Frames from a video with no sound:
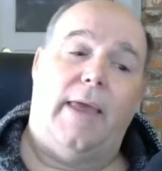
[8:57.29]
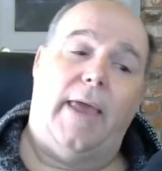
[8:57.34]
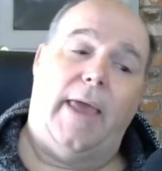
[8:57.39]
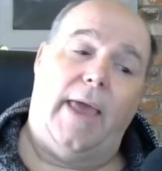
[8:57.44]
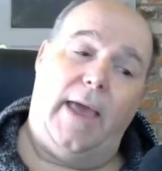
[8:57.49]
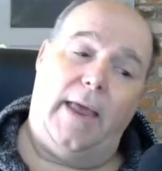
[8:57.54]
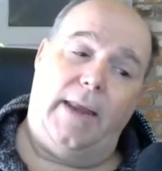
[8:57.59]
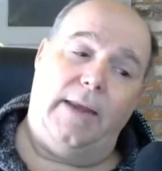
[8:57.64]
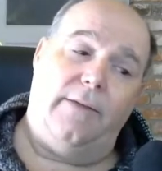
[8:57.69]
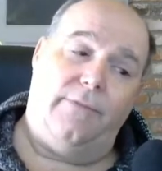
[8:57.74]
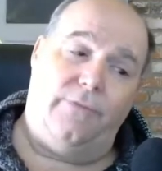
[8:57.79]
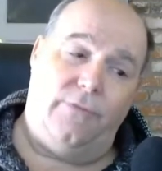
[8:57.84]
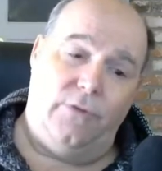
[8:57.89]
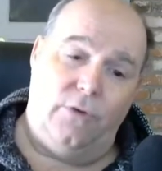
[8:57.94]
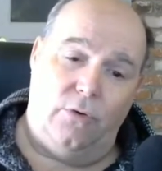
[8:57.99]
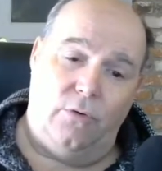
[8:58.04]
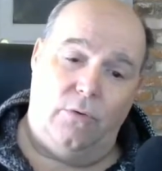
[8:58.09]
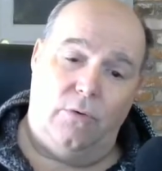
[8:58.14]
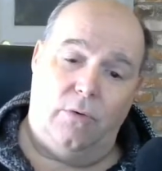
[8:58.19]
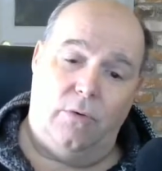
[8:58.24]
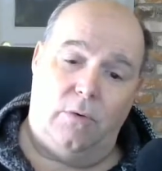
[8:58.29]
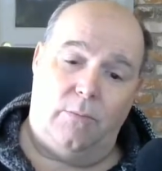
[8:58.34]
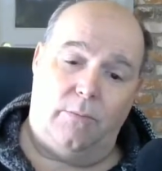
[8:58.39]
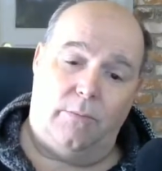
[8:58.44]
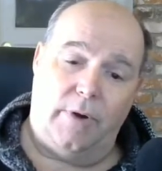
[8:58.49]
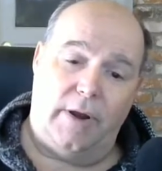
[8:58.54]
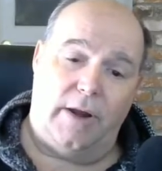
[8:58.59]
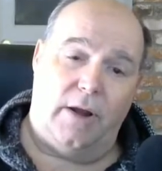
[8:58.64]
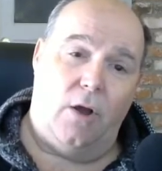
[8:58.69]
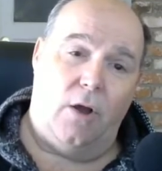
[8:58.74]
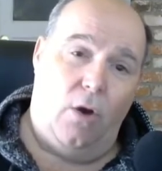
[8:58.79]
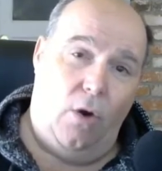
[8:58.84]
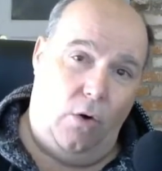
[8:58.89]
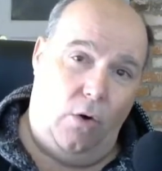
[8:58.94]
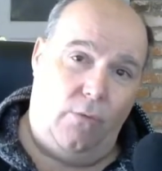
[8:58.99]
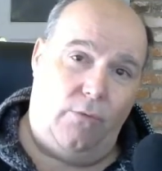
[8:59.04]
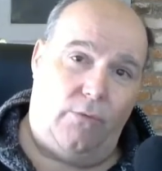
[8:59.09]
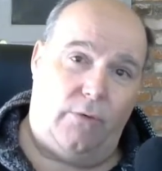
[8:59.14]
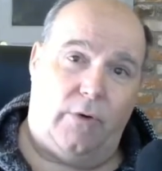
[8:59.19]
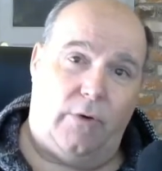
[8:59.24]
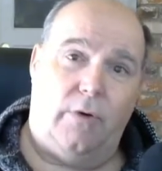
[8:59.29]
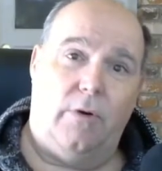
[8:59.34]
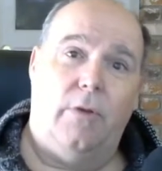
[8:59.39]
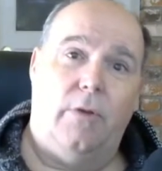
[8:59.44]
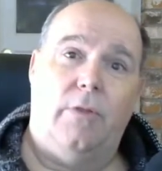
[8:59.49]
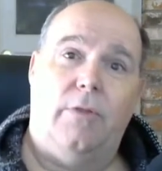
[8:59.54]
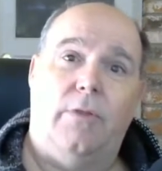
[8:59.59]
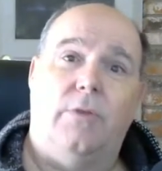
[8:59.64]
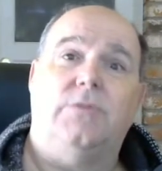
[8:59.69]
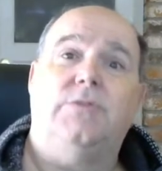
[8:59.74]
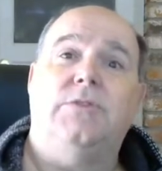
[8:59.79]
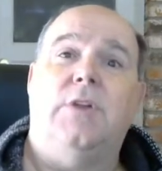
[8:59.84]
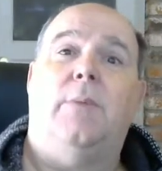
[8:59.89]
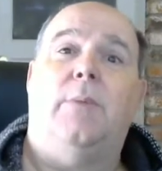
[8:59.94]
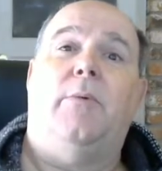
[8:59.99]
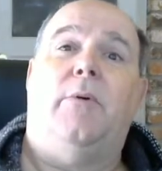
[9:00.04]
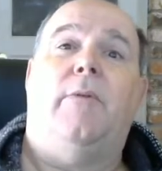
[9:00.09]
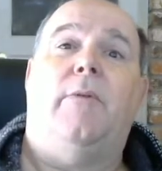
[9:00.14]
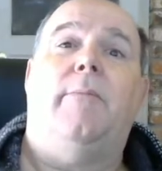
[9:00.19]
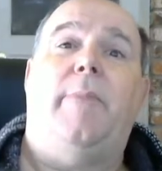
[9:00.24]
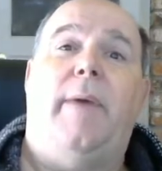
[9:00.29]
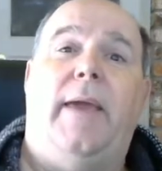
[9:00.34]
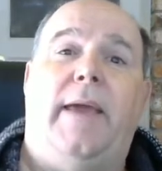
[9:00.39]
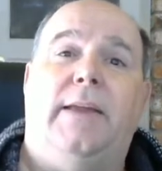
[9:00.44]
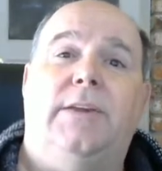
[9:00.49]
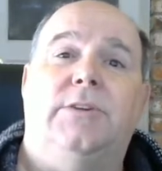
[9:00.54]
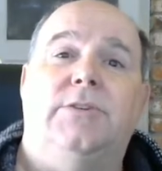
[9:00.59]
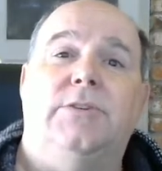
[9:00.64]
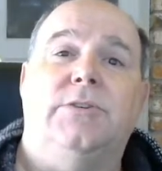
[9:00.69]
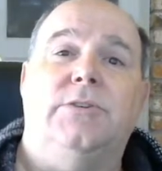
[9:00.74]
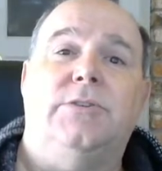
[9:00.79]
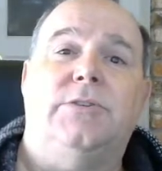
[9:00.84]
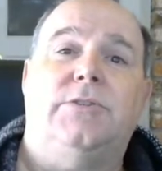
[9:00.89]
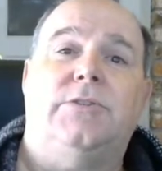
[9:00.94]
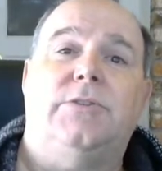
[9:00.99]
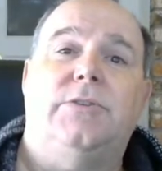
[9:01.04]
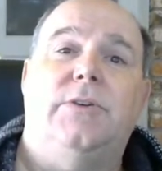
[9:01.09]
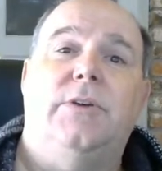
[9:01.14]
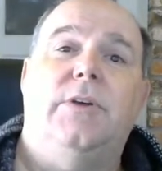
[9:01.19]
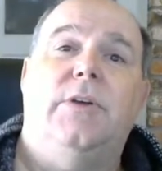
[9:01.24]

And if you print over those number of pages,